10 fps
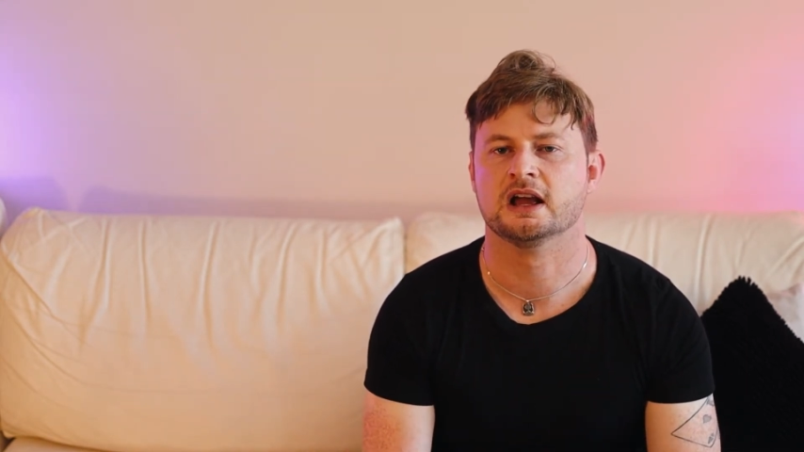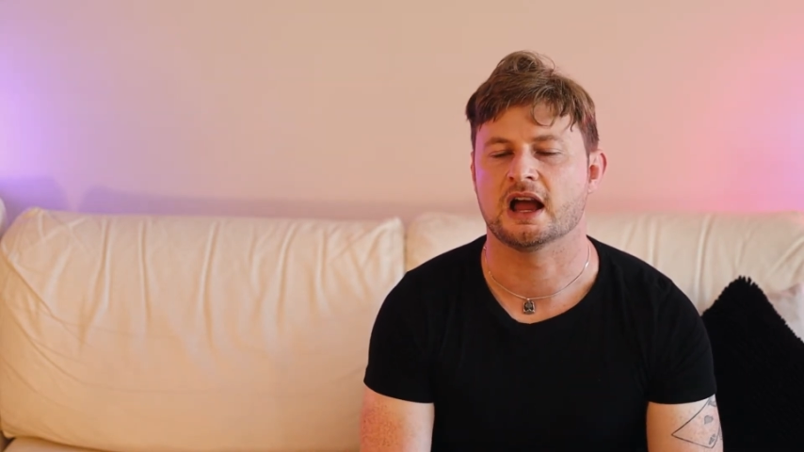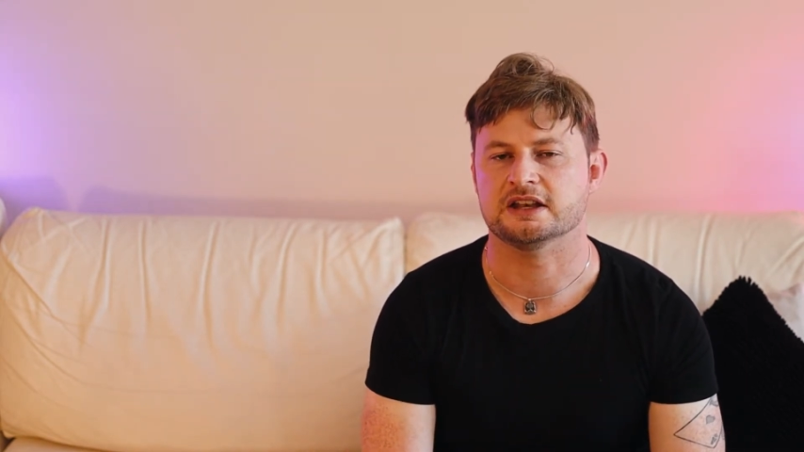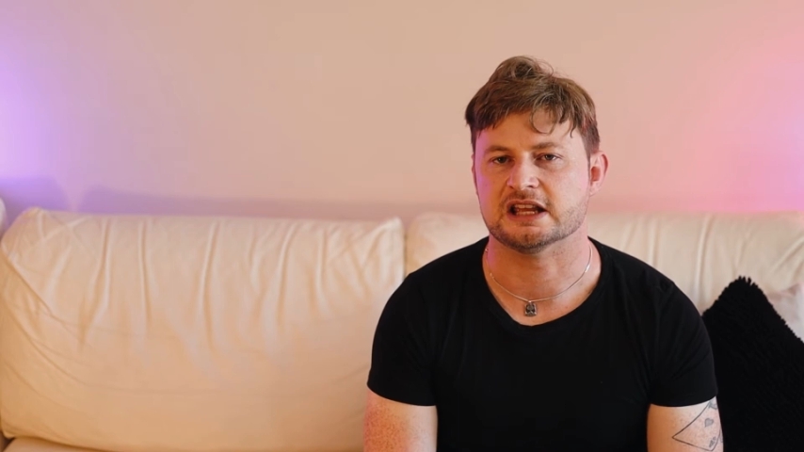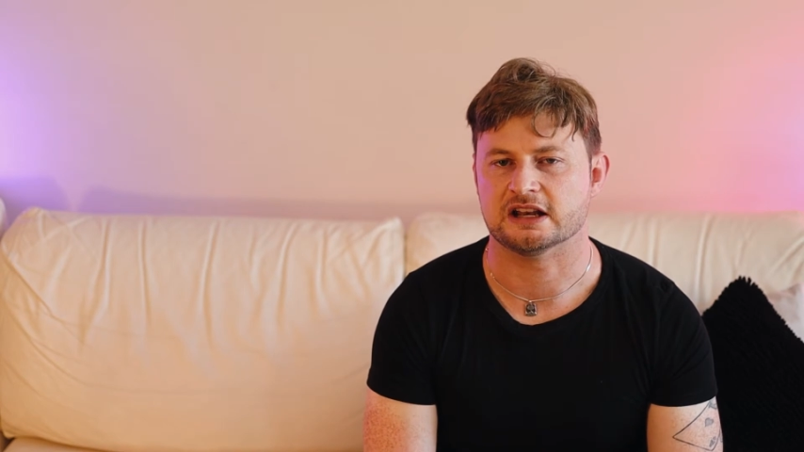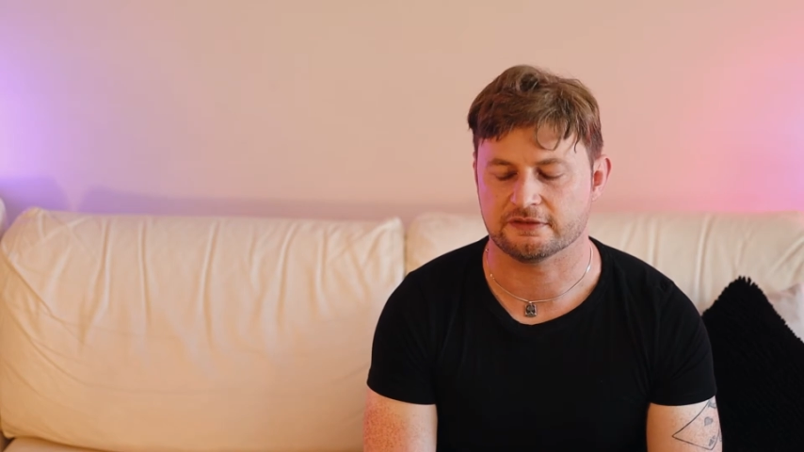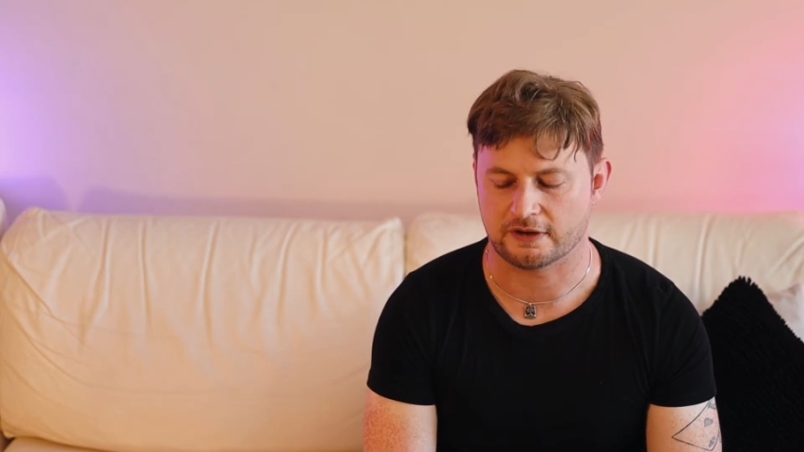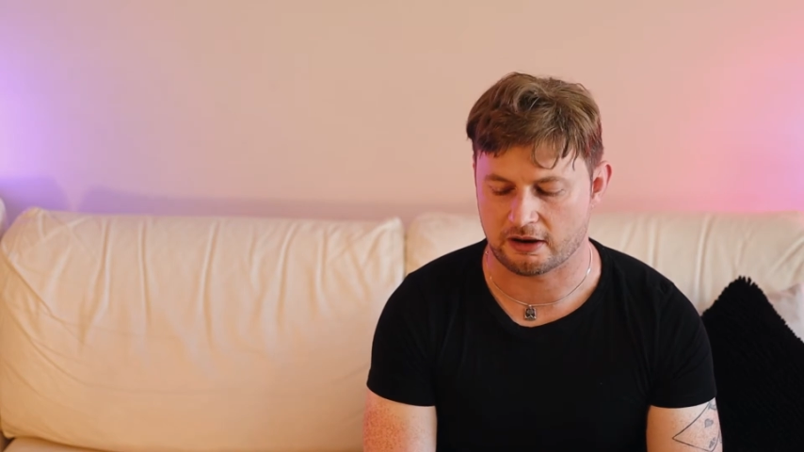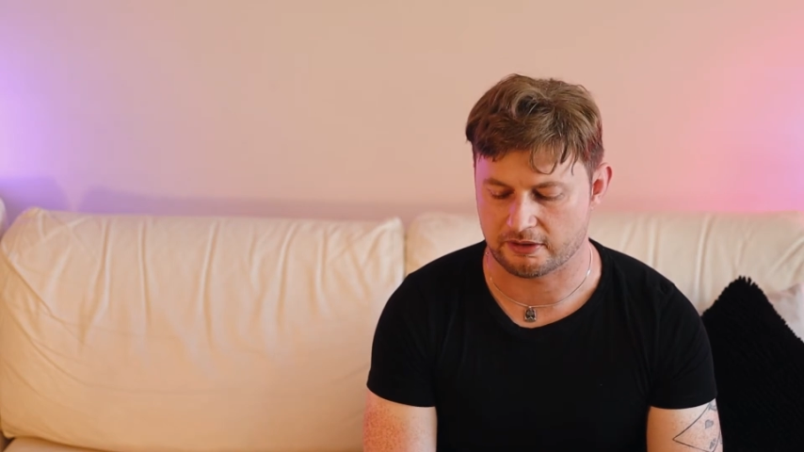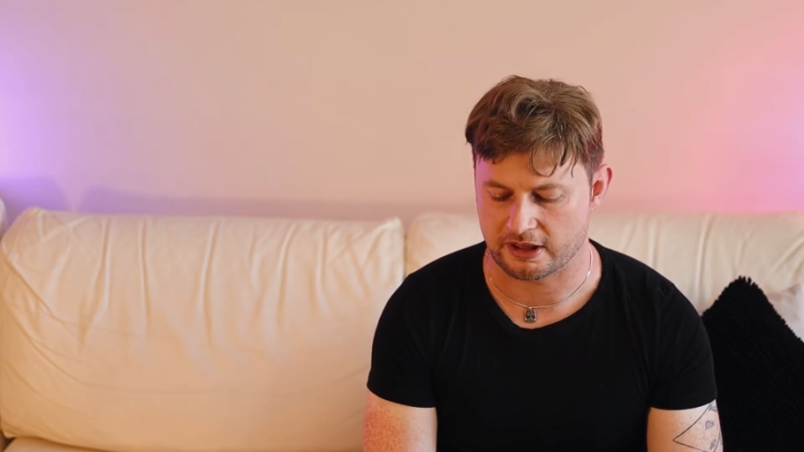
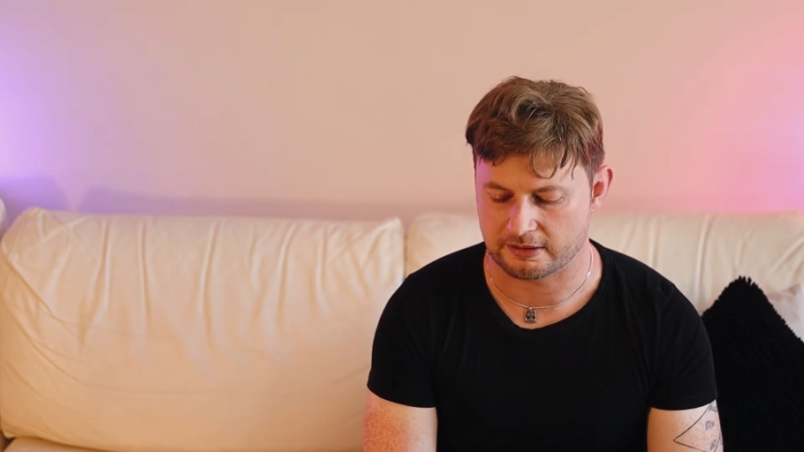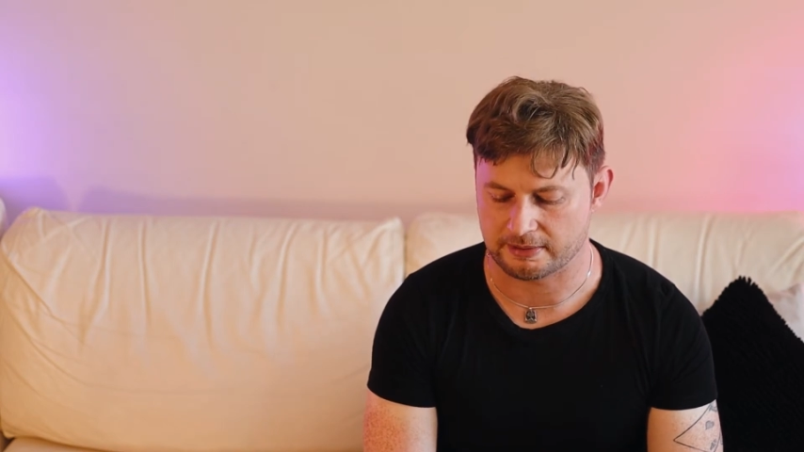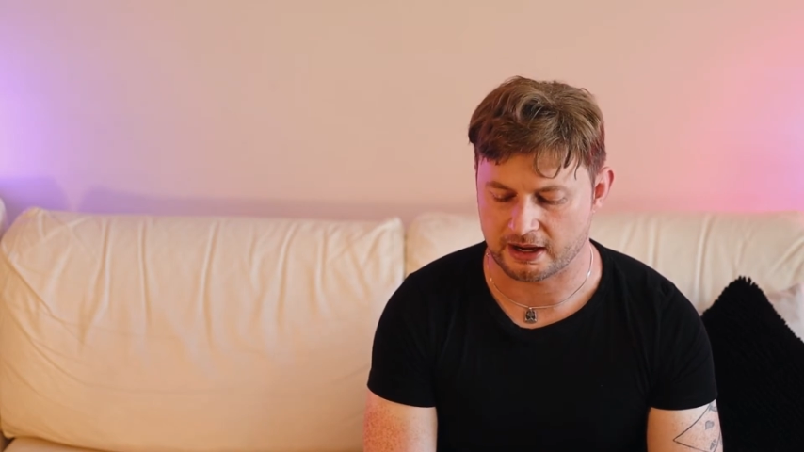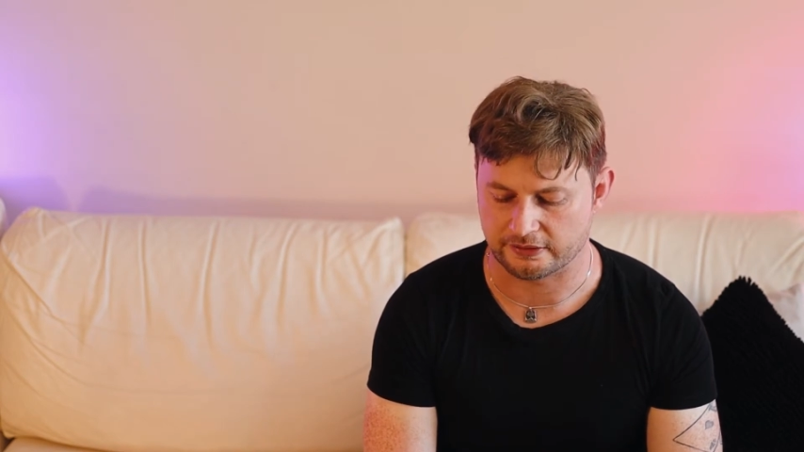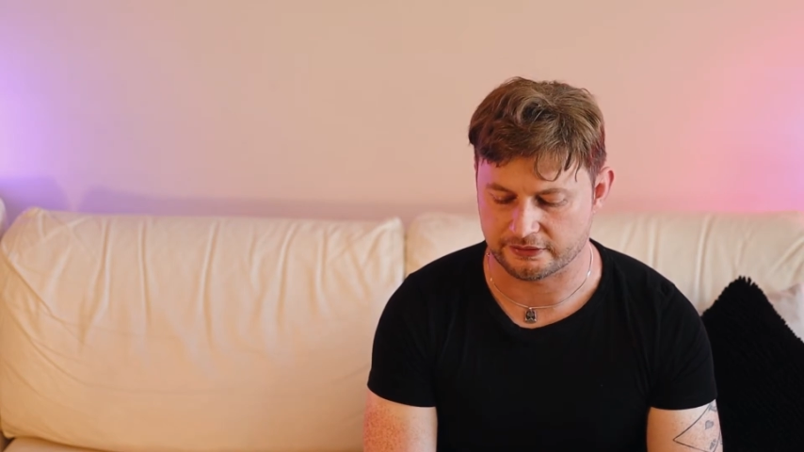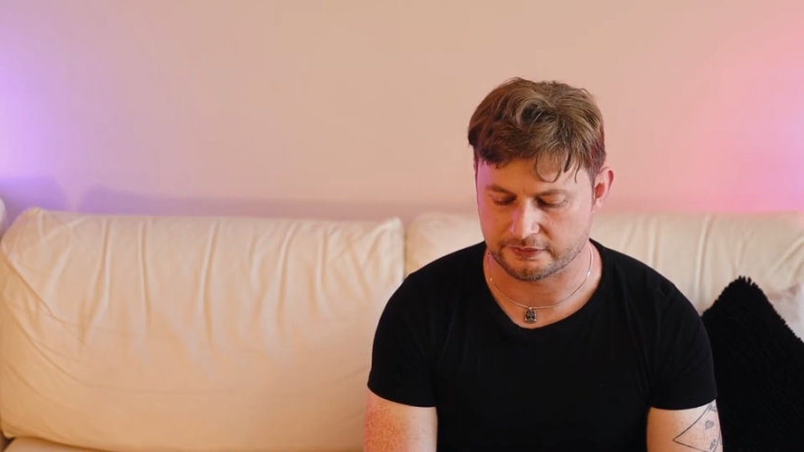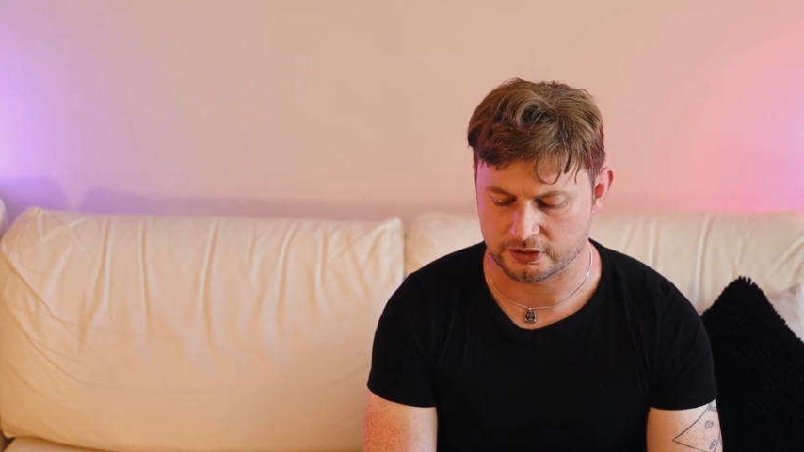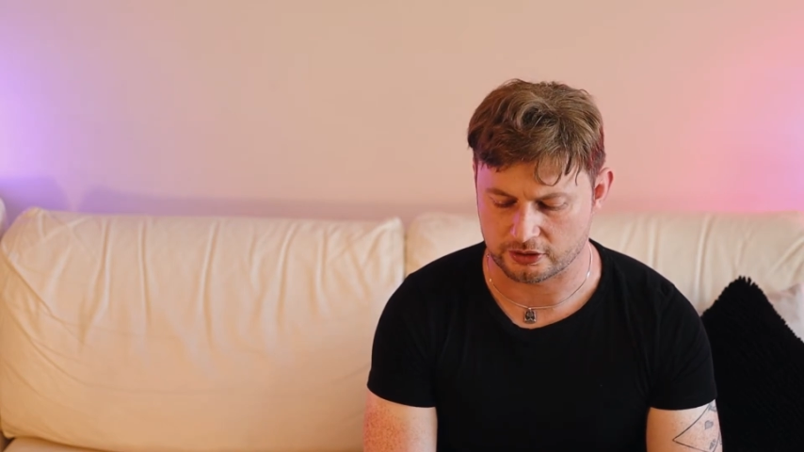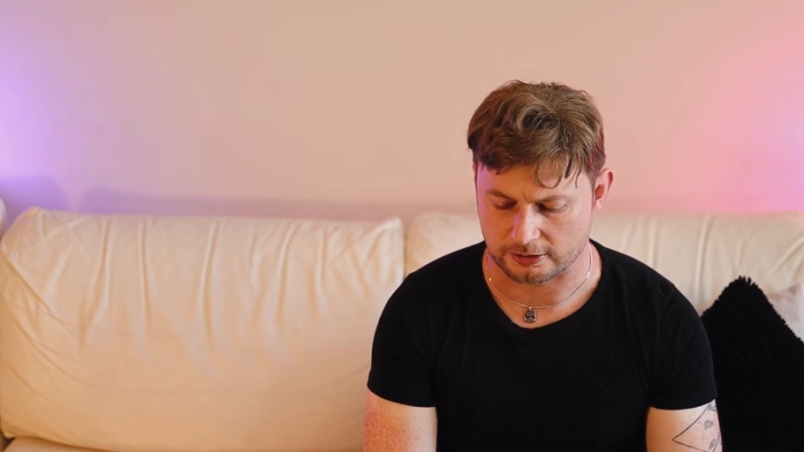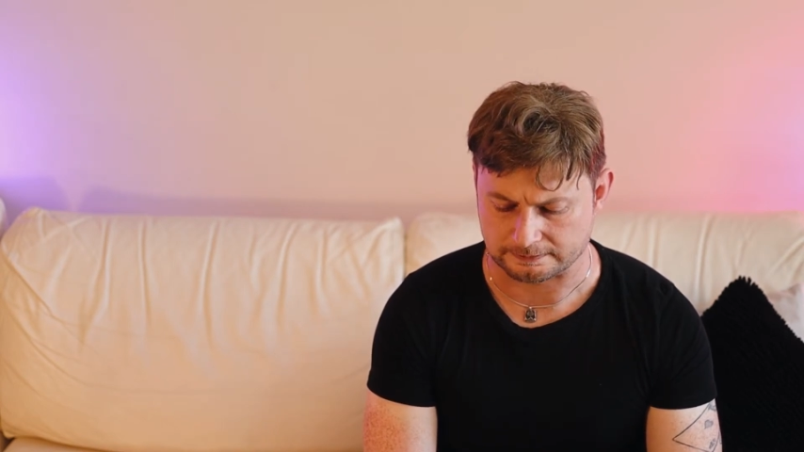identify with other parts of
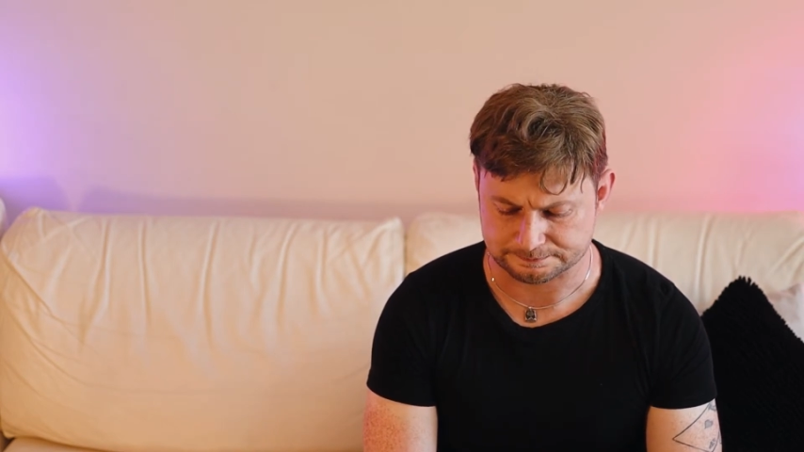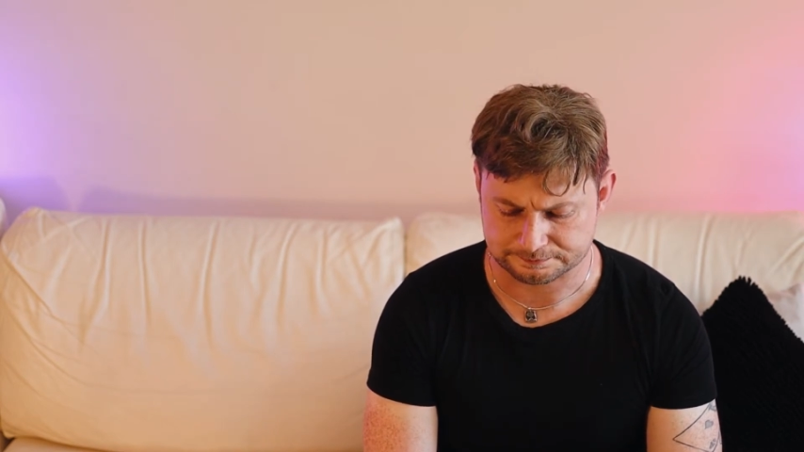Europe.